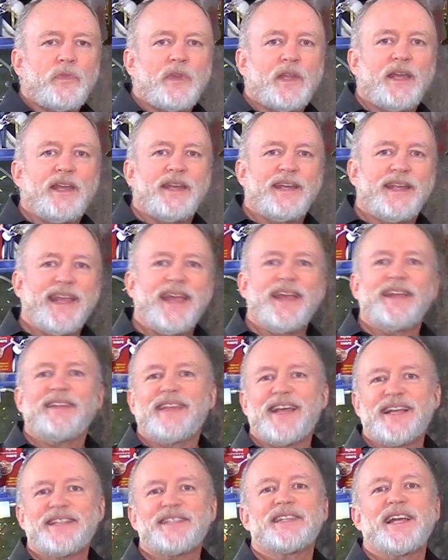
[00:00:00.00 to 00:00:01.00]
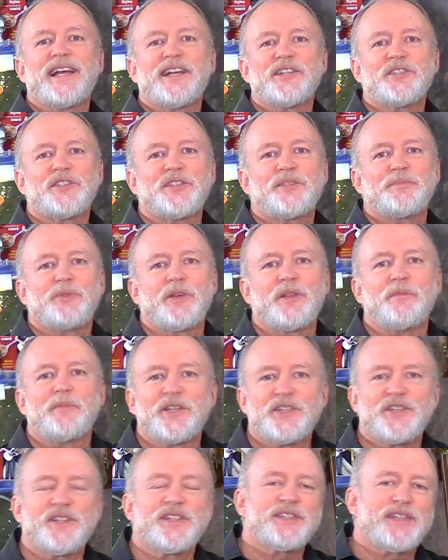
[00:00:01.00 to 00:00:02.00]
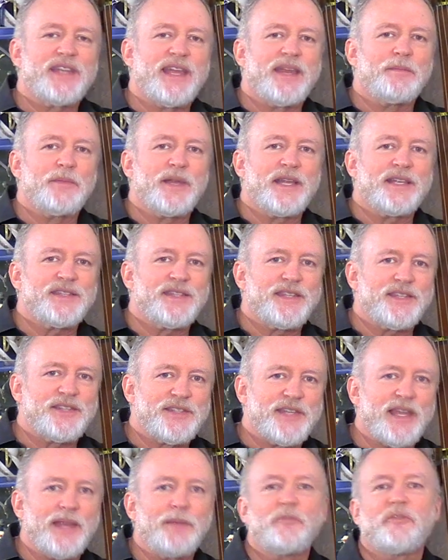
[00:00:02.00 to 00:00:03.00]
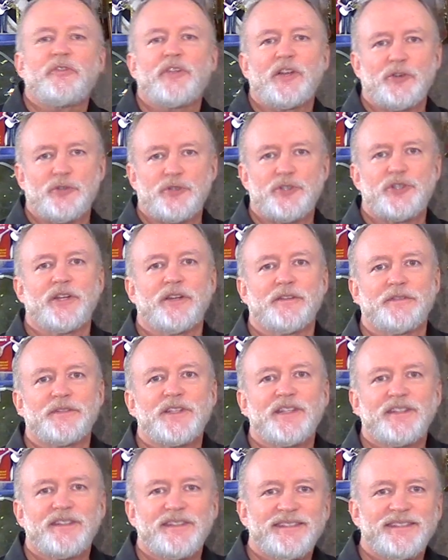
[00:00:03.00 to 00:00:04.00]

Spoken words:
And again, that sounds pretty much the same as the same finger shift.